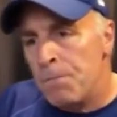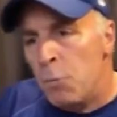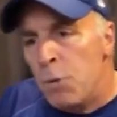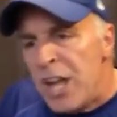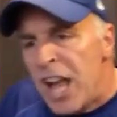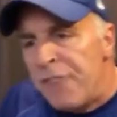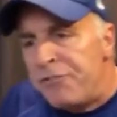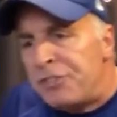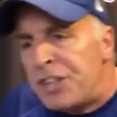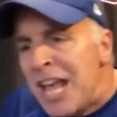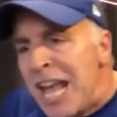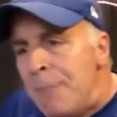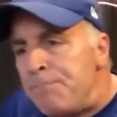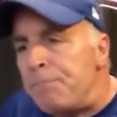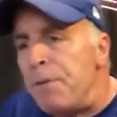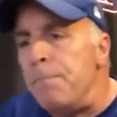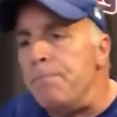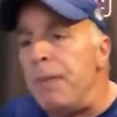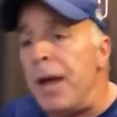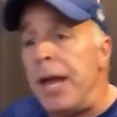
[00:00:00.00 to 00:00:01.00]
We have
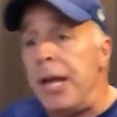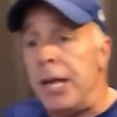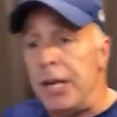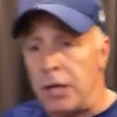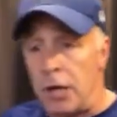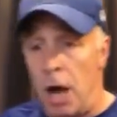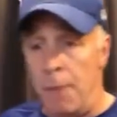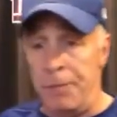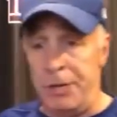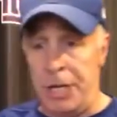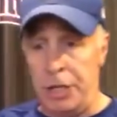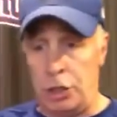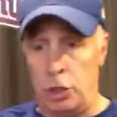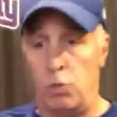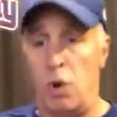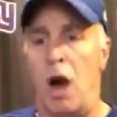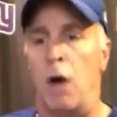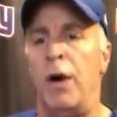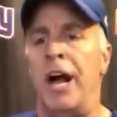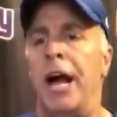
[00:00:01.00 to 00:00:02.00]
Tampa Bay coming
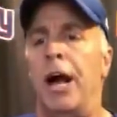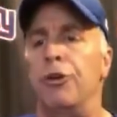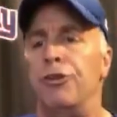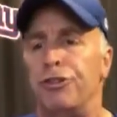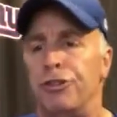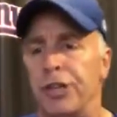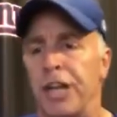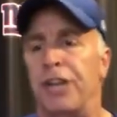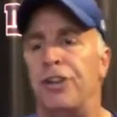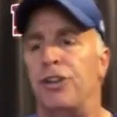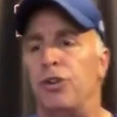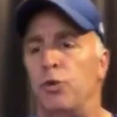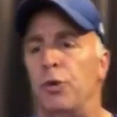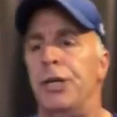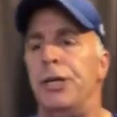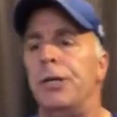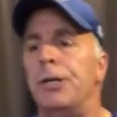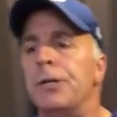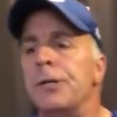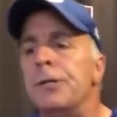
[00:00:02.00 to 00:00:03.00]
into our house next
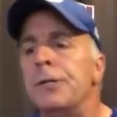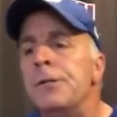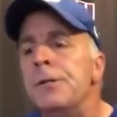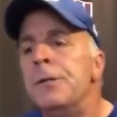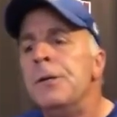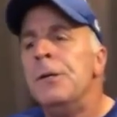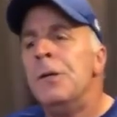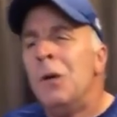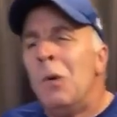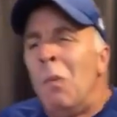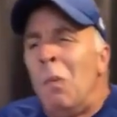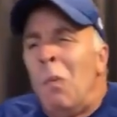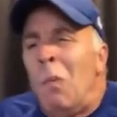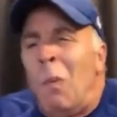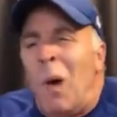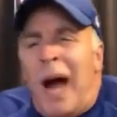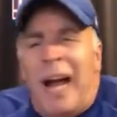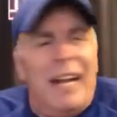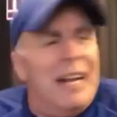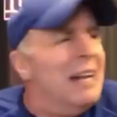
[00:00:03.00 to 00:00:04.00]
week.
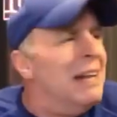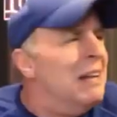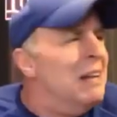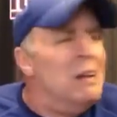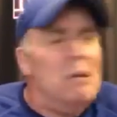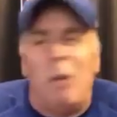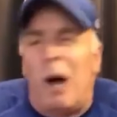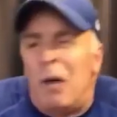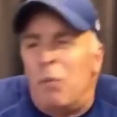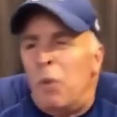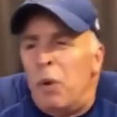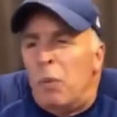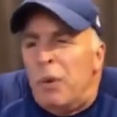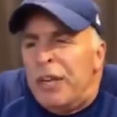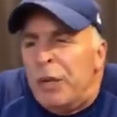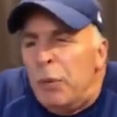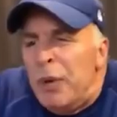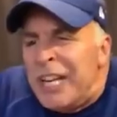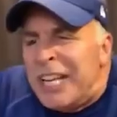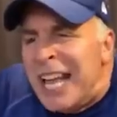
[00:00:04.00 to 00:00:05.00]
What? What?
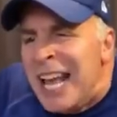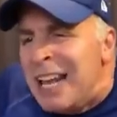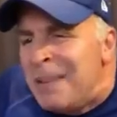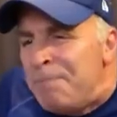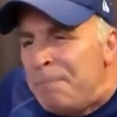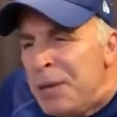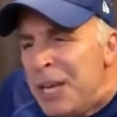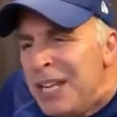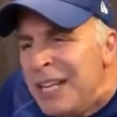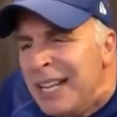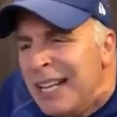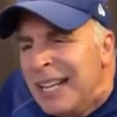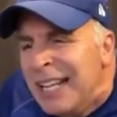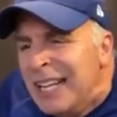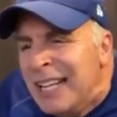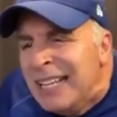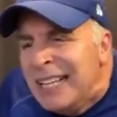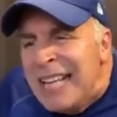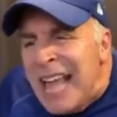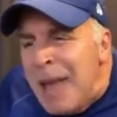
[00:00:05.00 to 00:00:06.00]
We, we can't beat
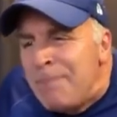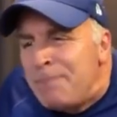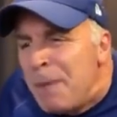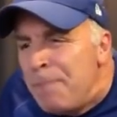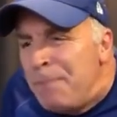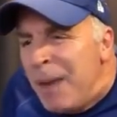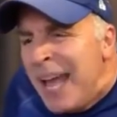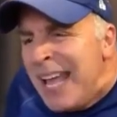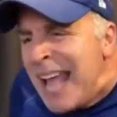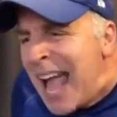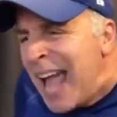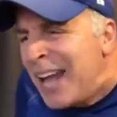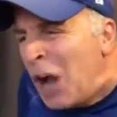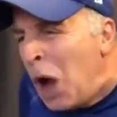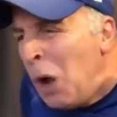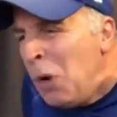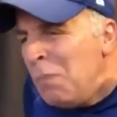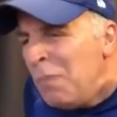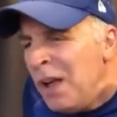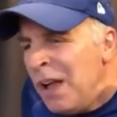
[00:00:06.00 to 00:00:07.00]
Tampa Bay at
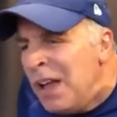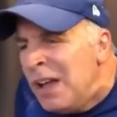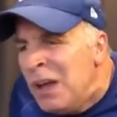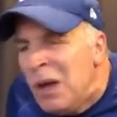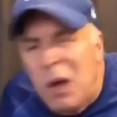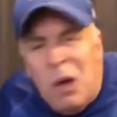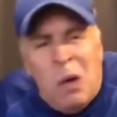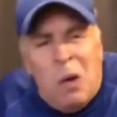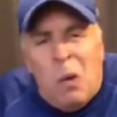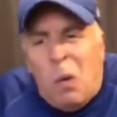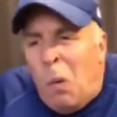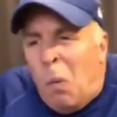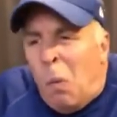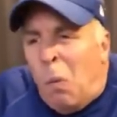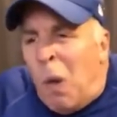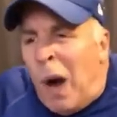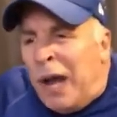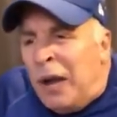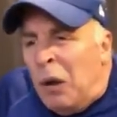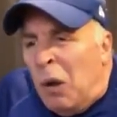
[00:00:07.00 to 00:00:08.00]
home?
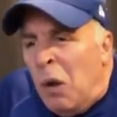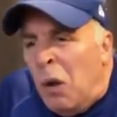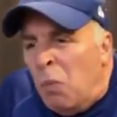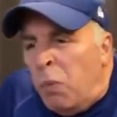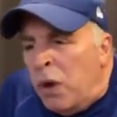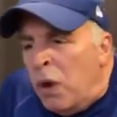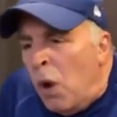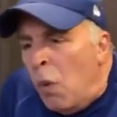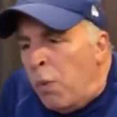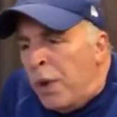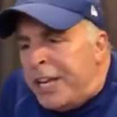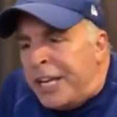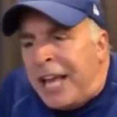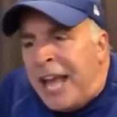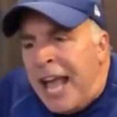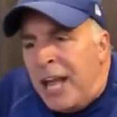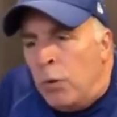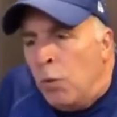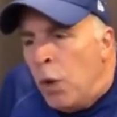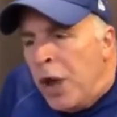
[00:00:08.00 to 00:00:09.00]
What? We, we
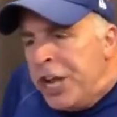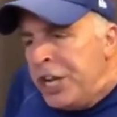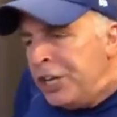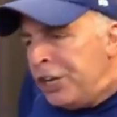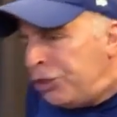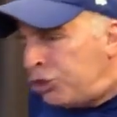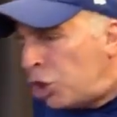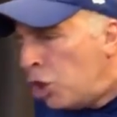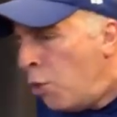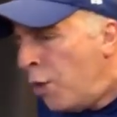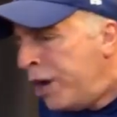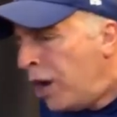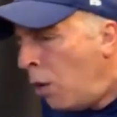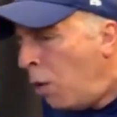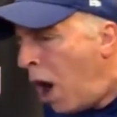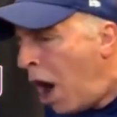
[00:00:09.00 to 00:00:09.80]
can't win two in a